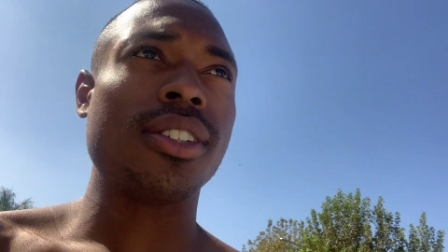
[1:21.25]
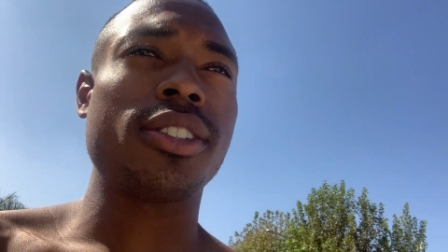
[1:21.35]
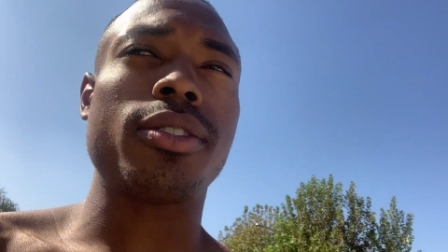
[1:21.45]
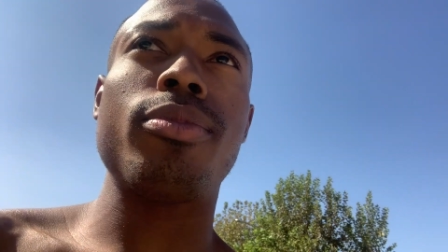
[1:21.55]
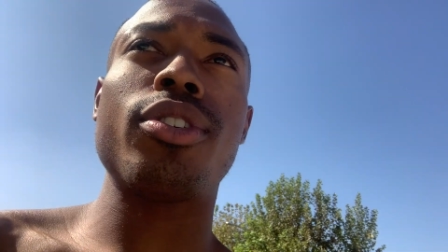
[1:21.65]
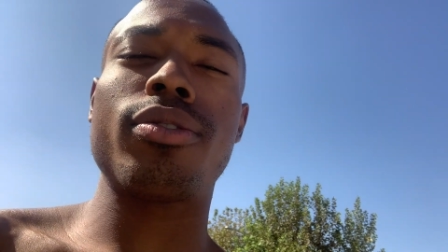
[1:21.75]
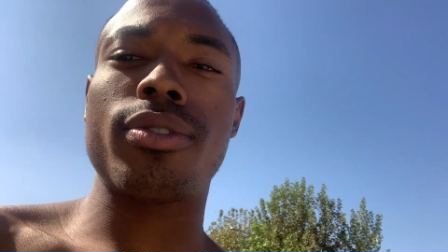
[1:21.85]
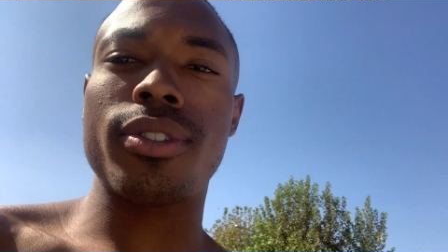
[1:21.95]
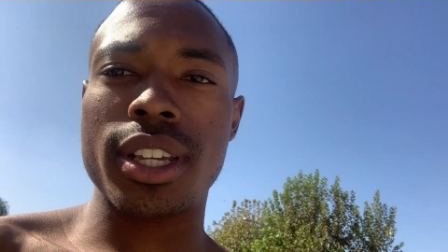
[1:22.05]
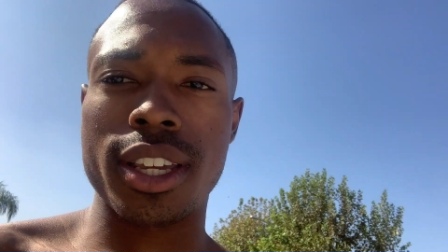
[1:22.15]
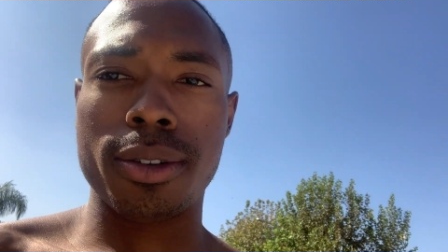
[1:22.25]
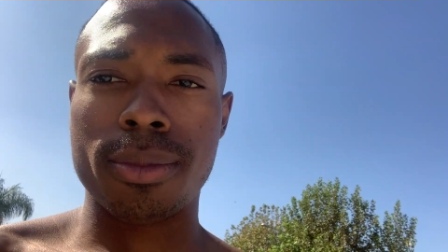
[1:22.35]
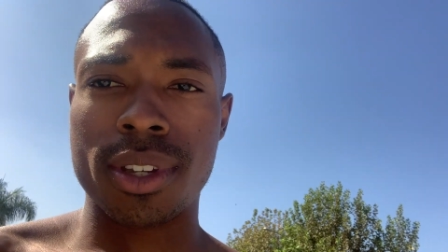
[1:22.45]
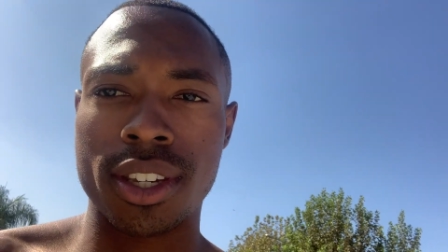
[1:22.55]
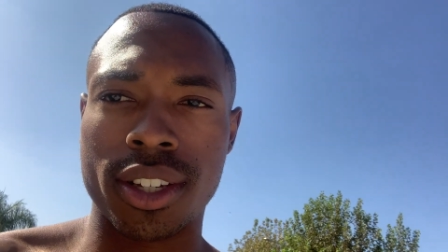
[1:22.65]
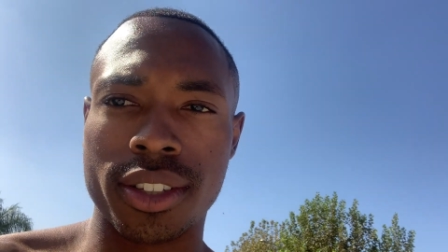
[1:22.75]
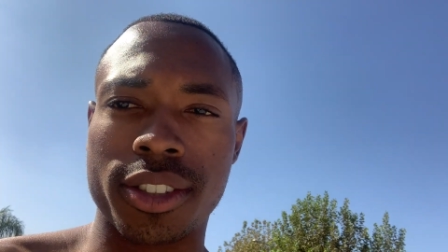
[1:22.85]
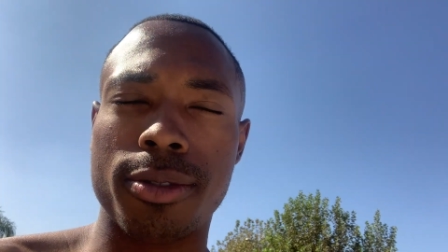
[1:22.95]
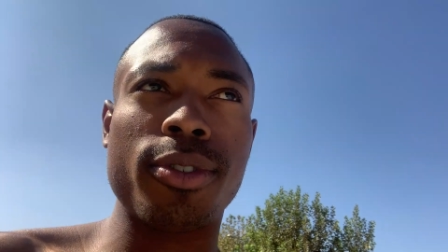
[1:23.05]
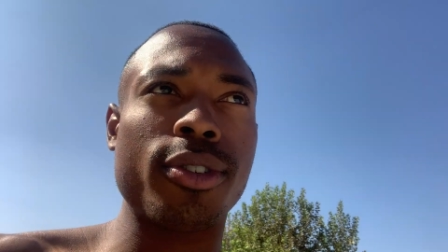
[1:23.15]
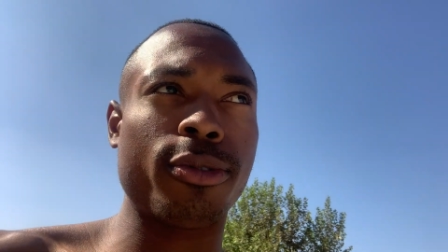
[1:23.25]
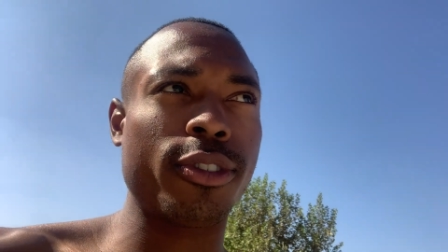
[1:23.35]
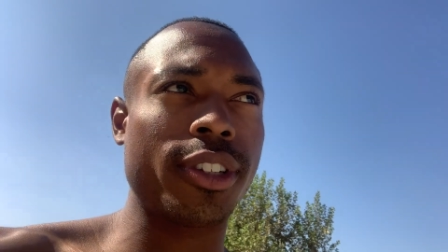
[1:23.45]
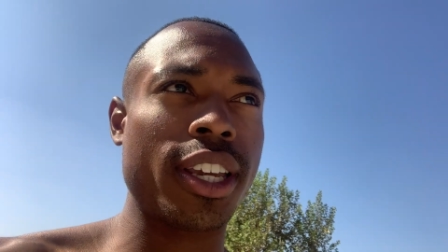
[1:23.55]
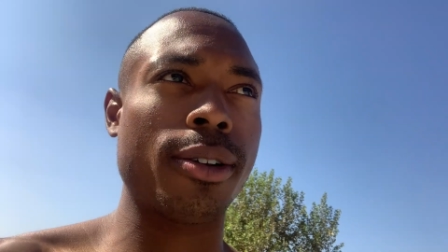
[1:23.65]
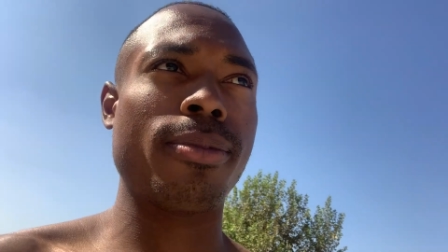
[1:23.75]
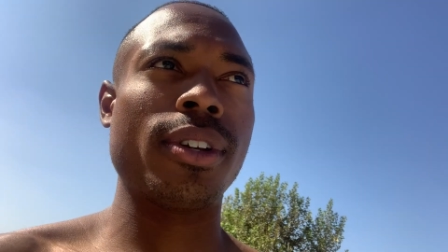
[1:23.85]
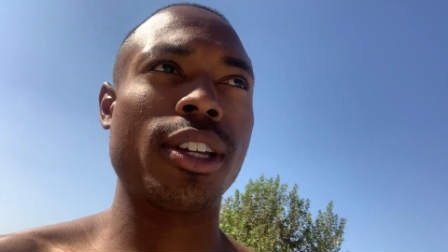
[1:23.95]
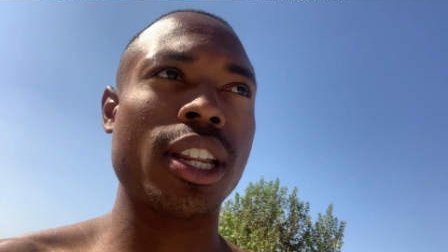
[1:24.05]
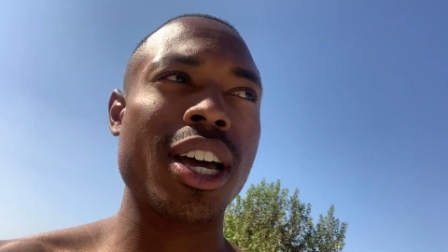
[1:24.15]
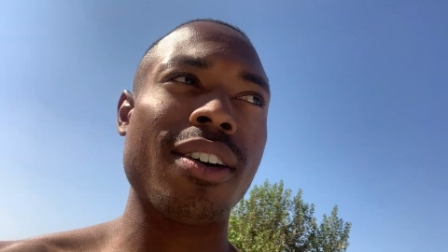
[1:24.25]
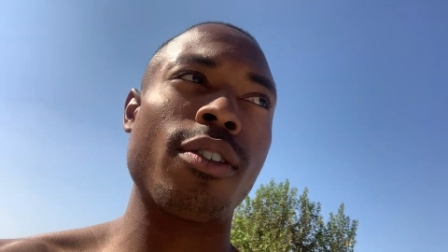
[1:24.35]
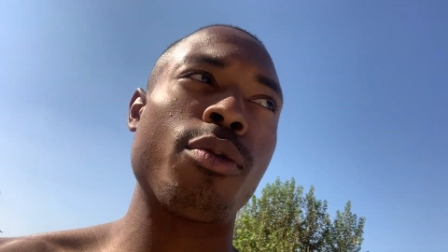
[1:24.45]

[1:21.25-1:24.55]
It's a beautiful day, man. It's a beautiful day to be alive.